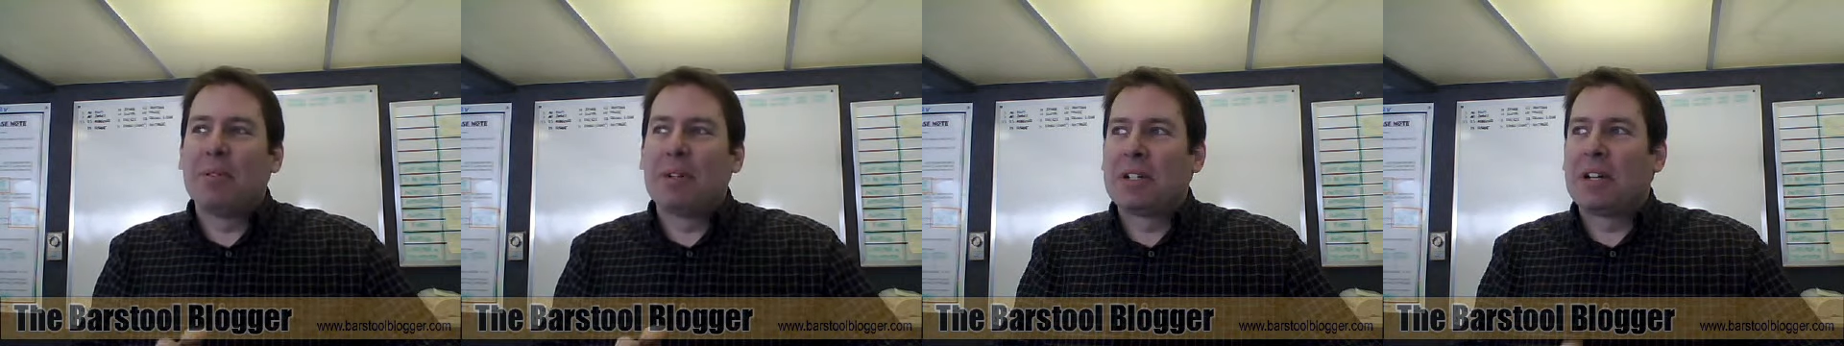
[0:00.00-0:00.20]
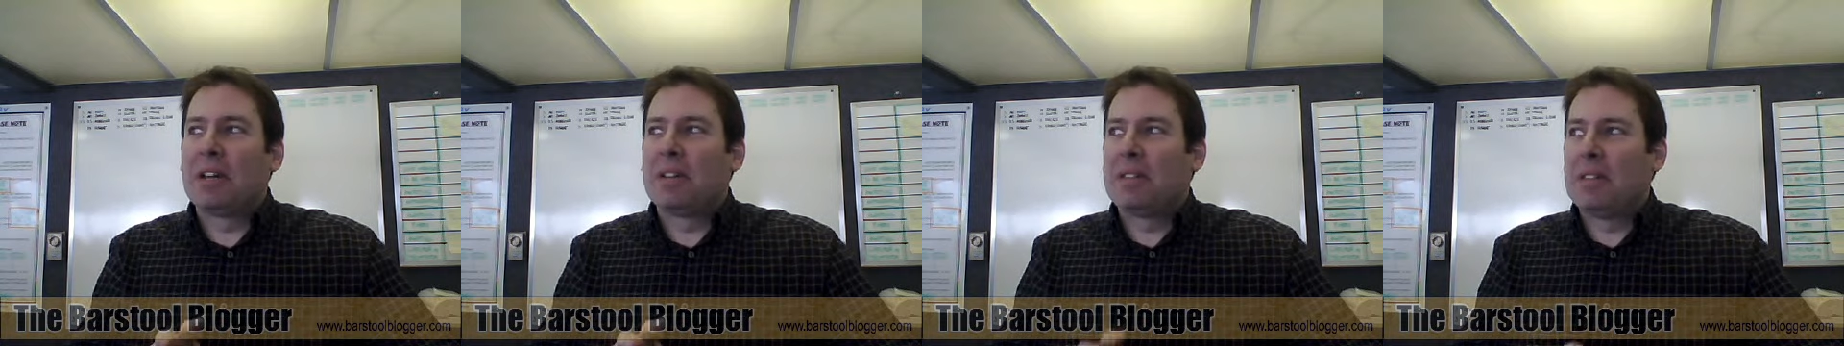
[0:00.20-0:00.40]

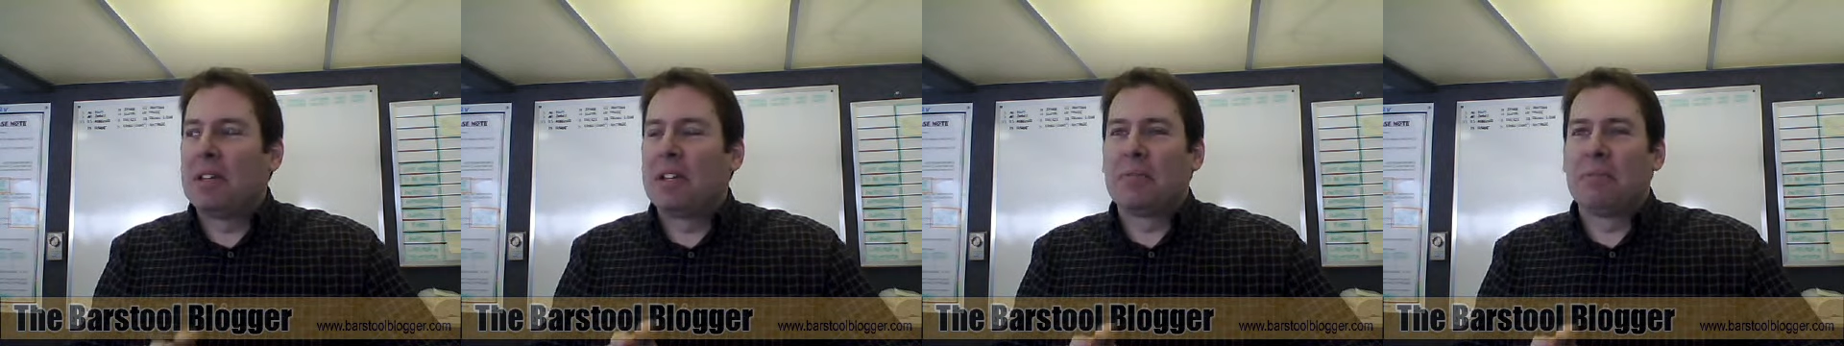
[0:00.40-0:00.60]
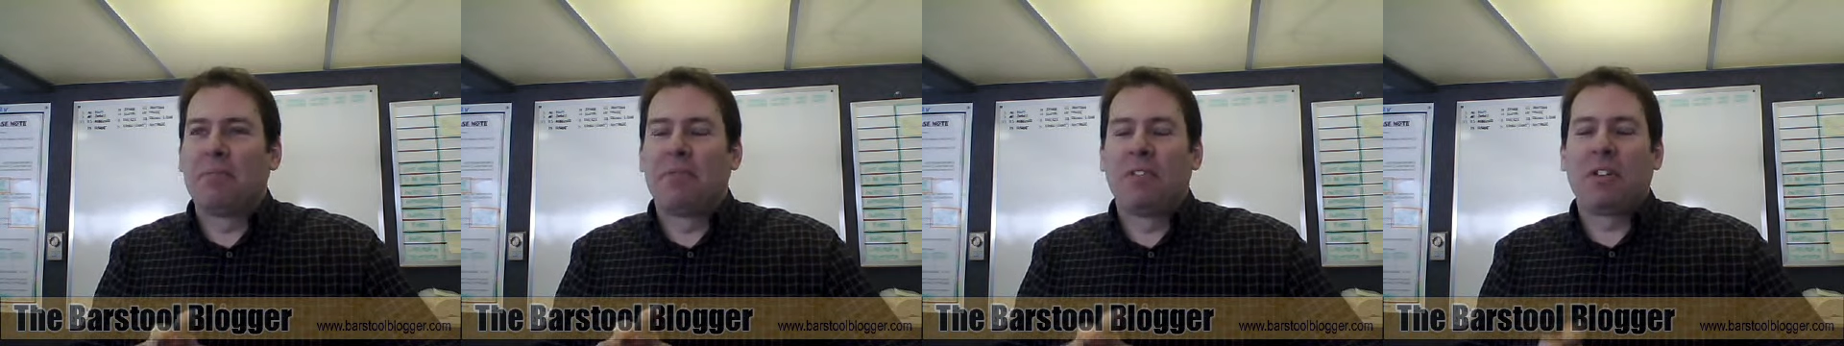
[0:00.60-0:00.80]
which I
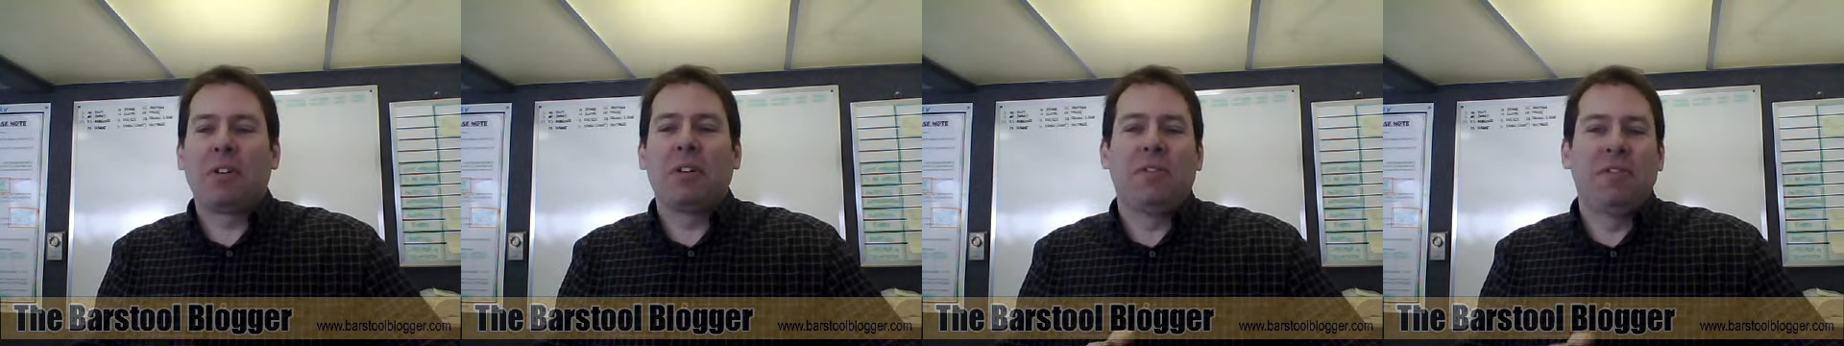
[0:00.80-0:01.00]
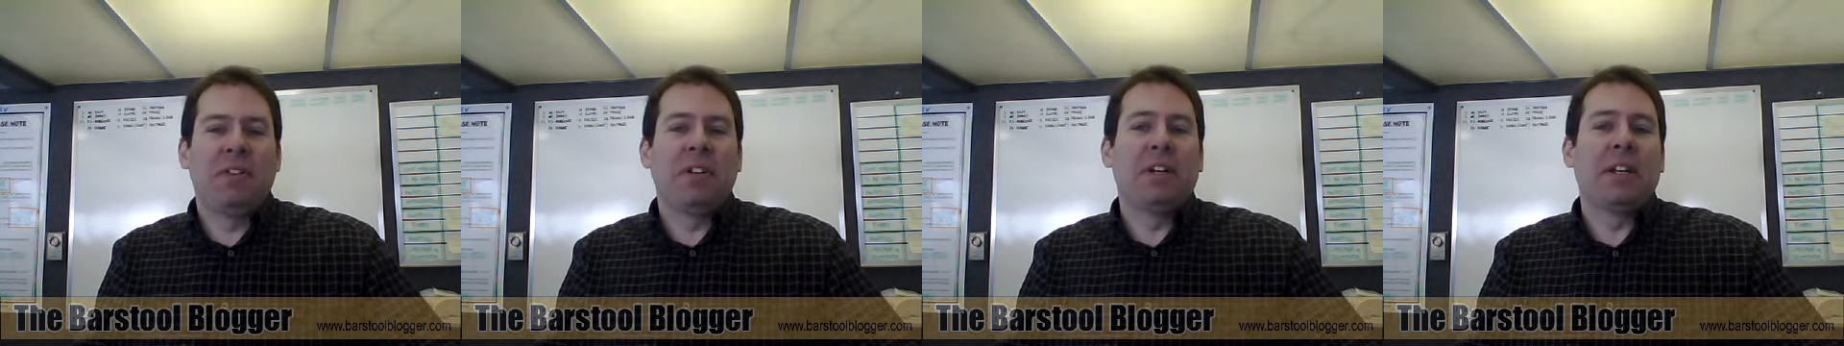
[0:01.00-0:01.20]
think are
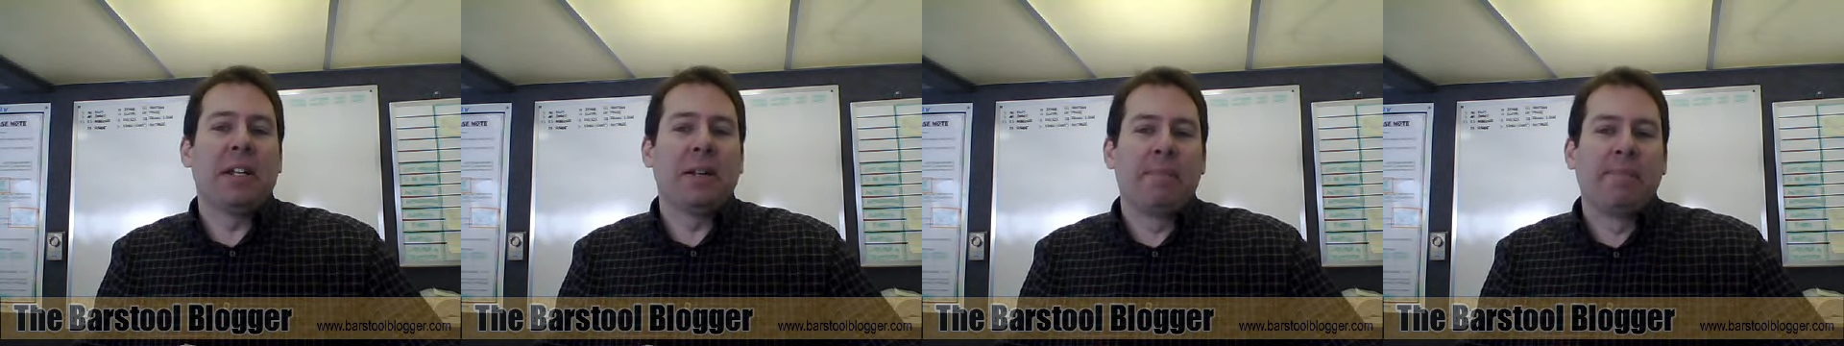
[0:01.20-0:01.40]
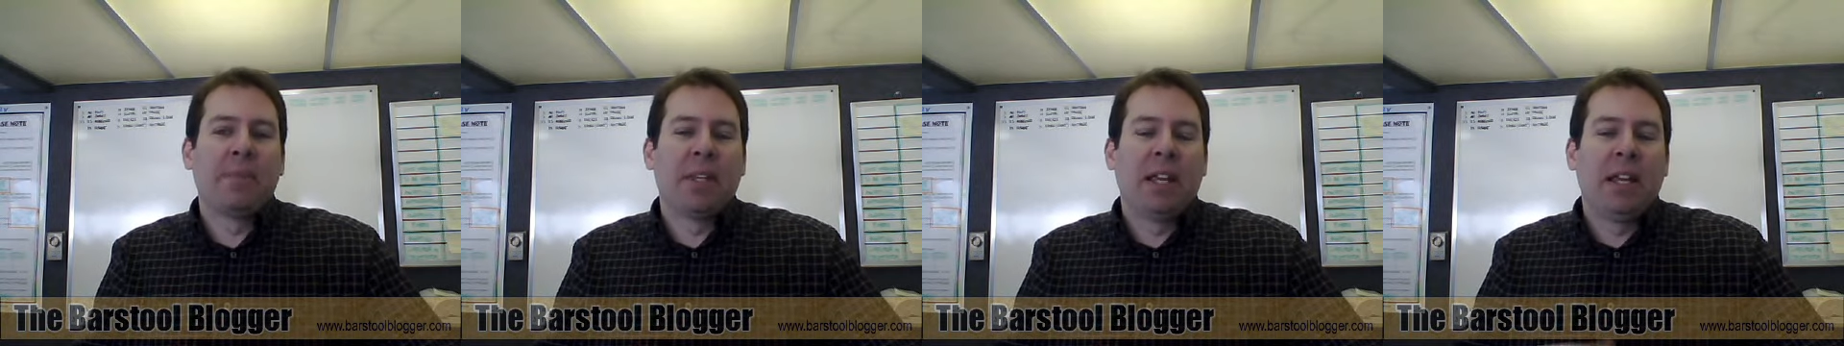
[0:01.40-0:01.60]
very funny
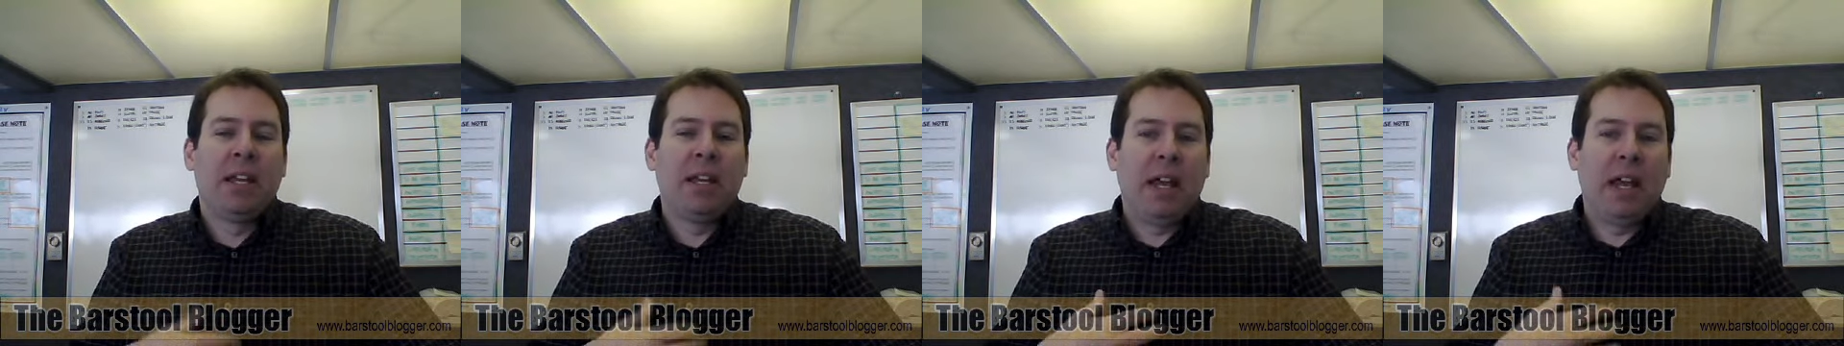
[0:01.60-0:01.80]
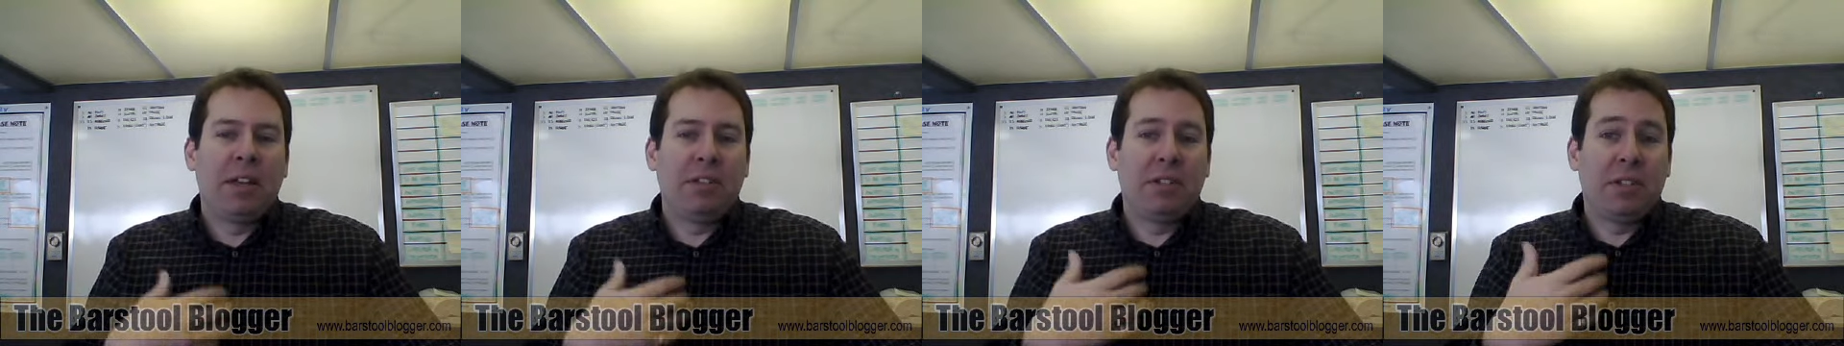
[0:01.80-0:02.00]

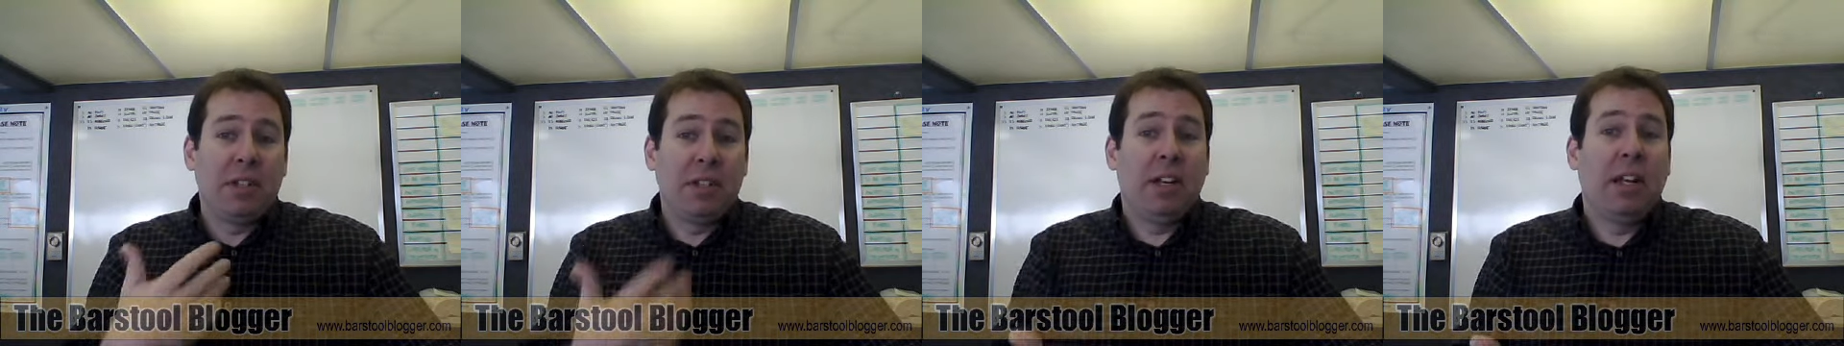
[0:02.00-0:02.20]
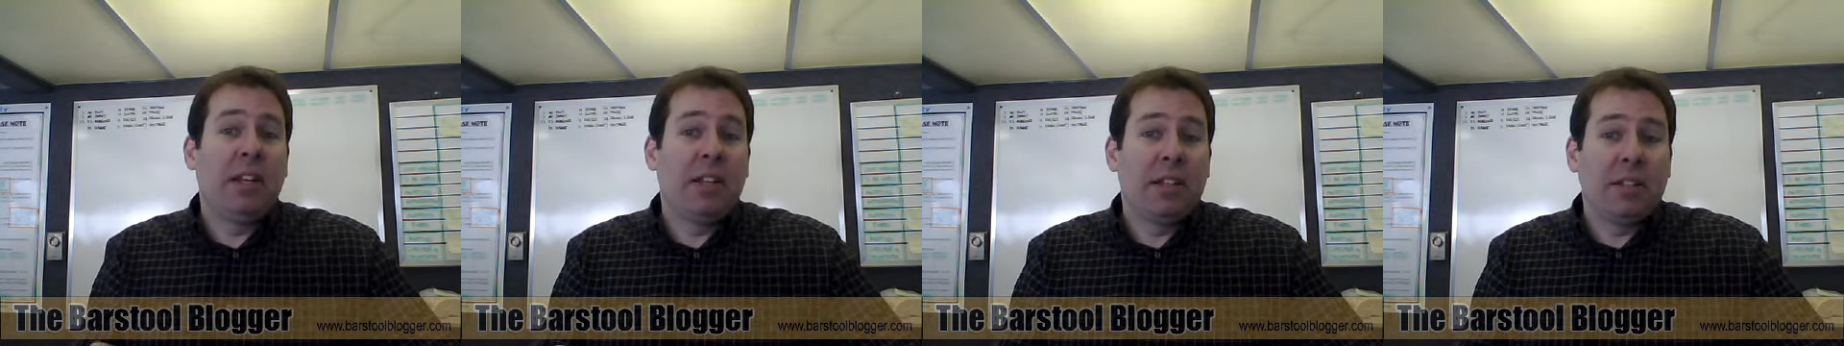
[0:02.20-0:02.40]
as a
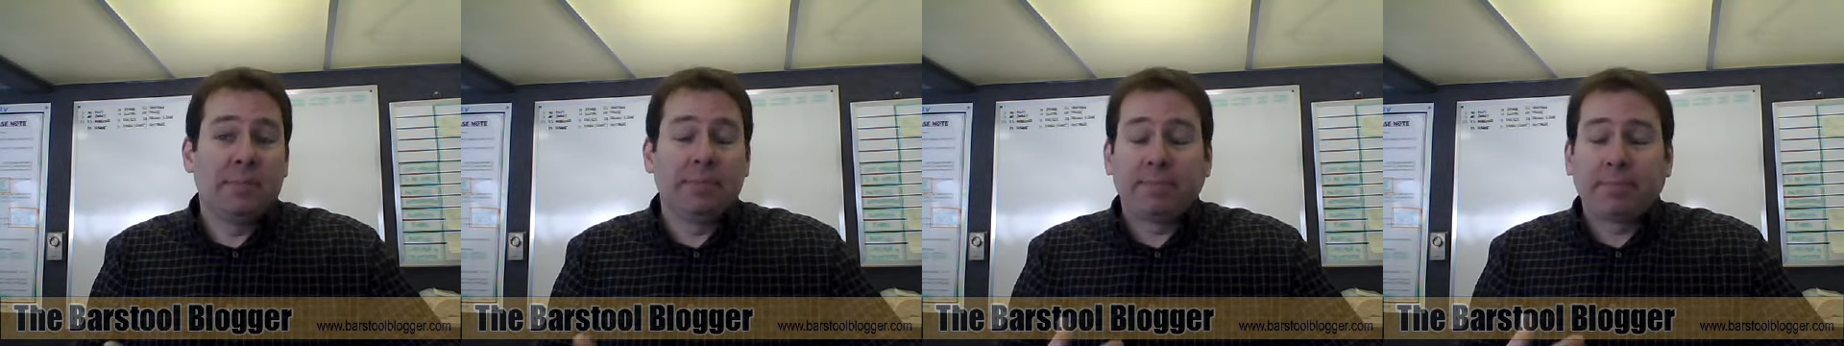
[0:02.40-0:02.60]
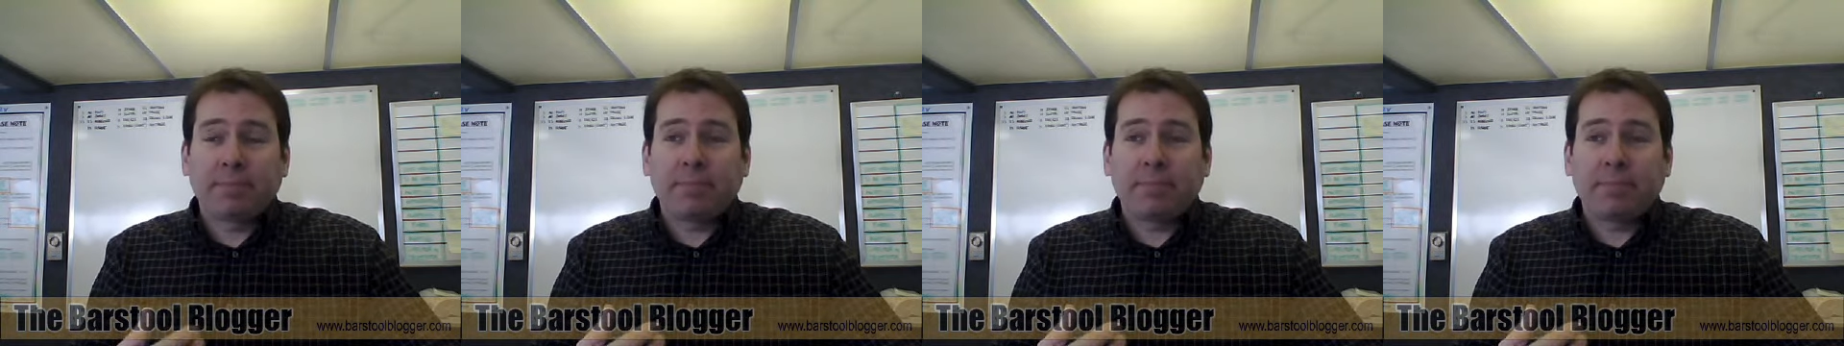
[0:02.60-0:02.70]
Canadian